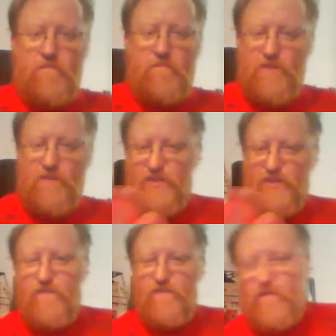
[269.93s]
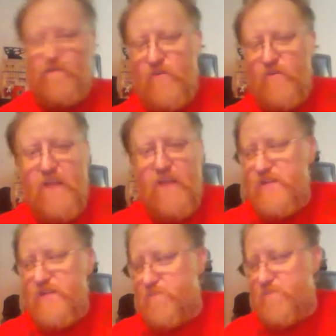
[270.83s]
First off, I don't have any
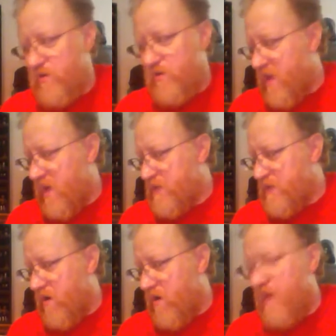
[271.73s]
sports comics, Brian.